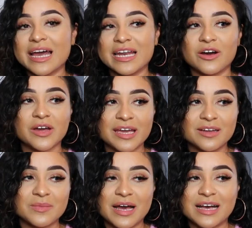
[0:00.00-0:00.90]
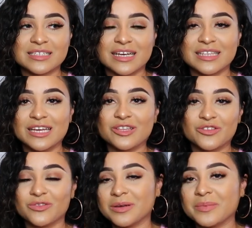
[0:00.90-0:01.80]
And now Caleb has I think
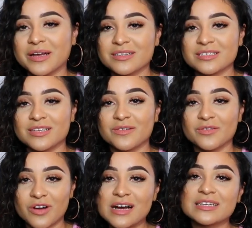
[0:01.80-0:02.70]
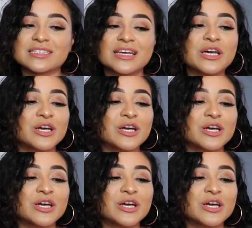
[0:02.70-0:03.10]
three pairs of Crocs.